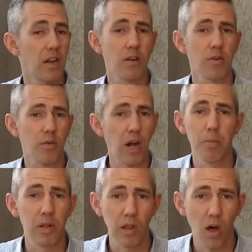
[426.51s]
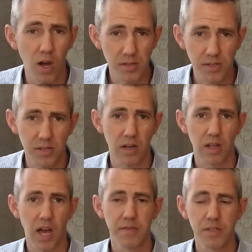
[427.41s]
an incredible loss in their
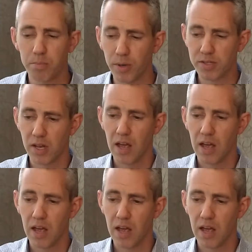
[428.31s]
lives, it puts